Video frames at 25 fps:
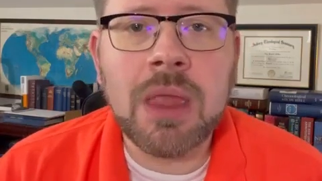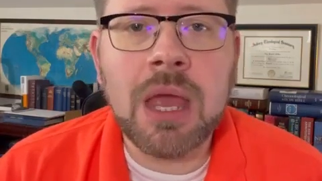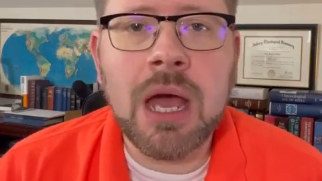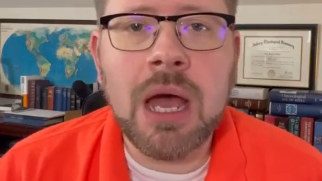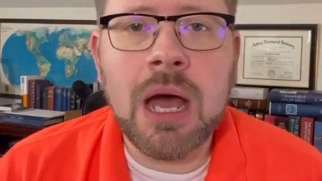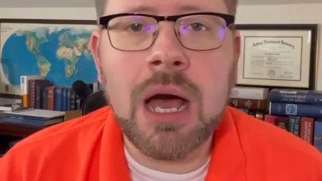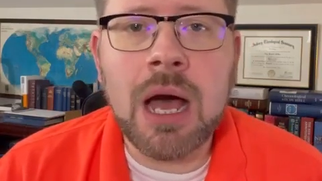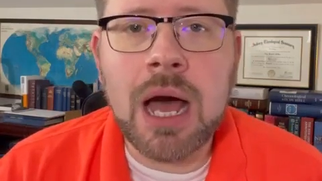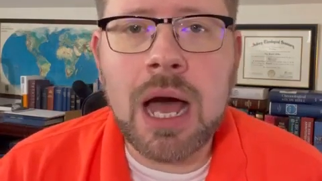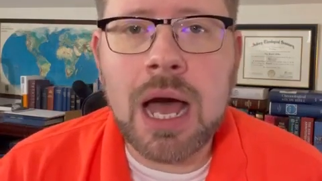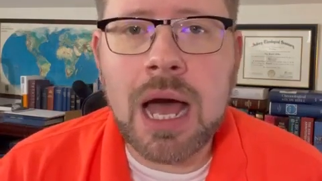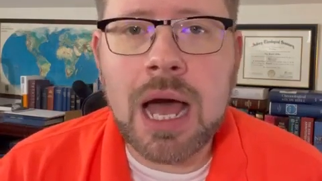
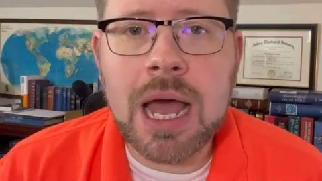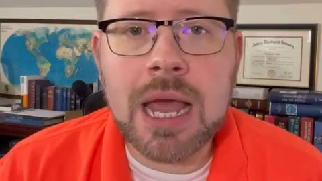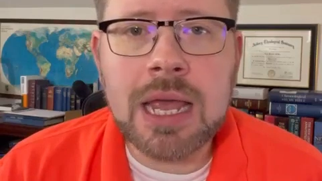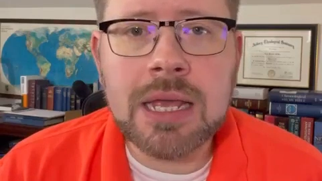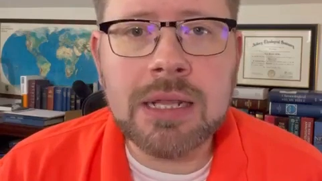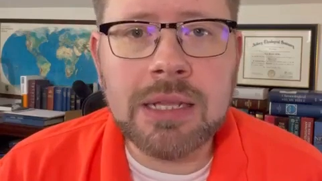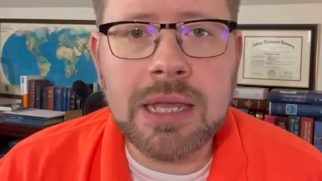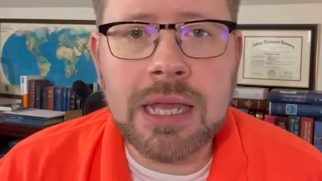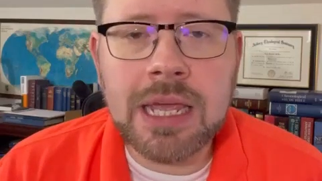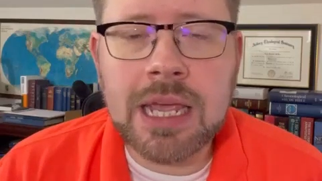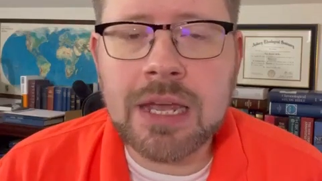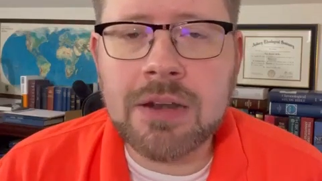a
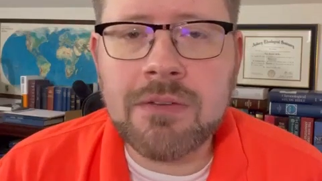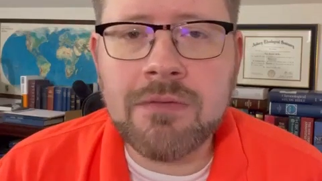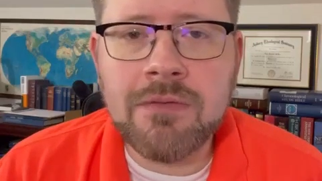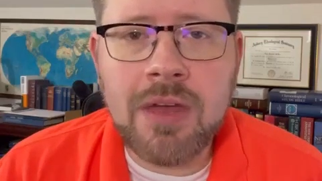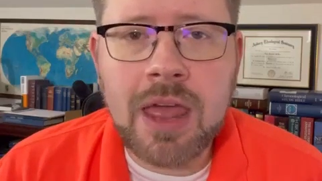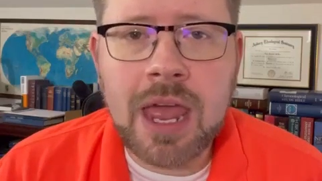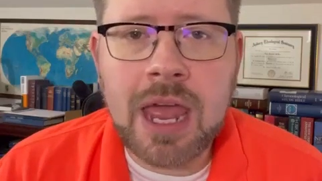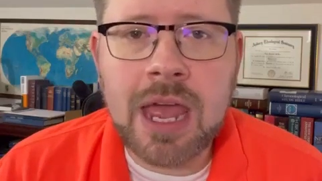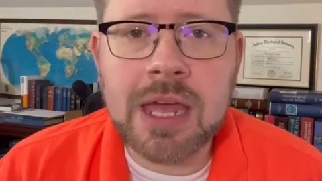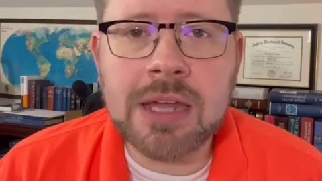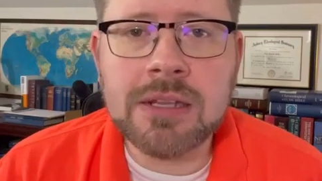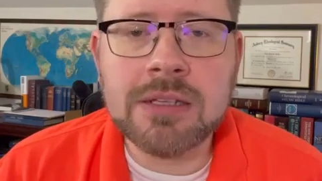highly
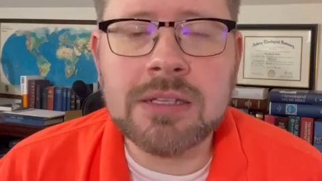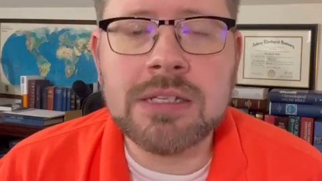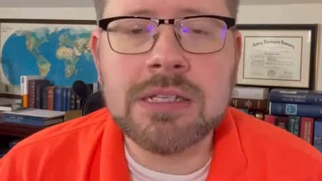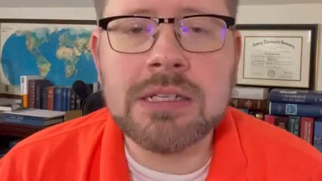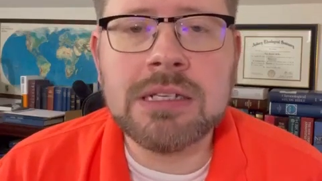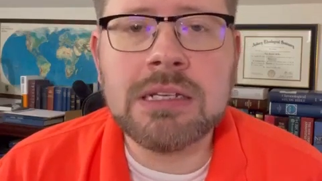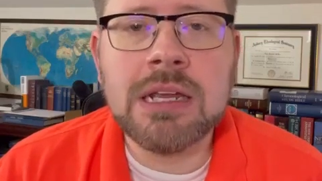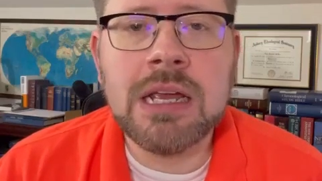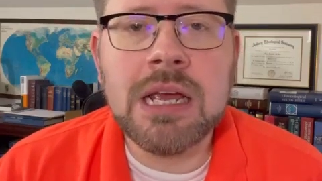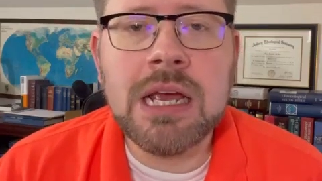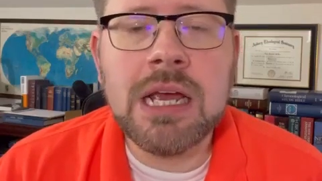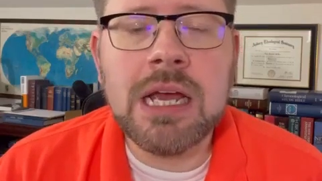
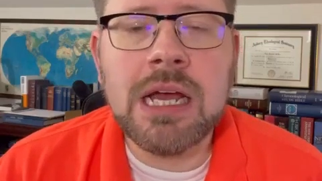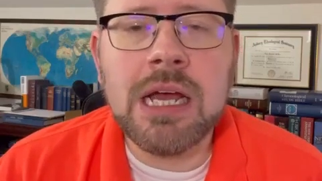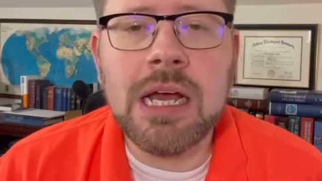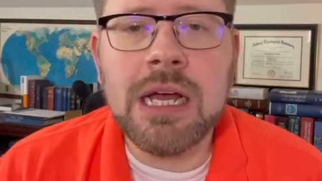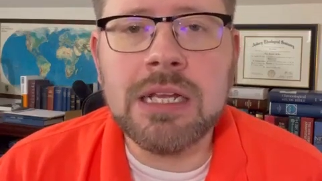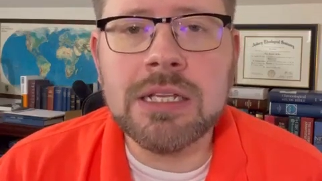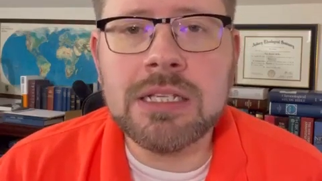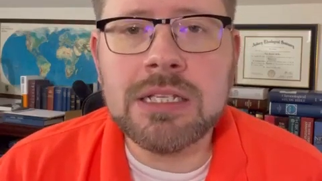advanced uh,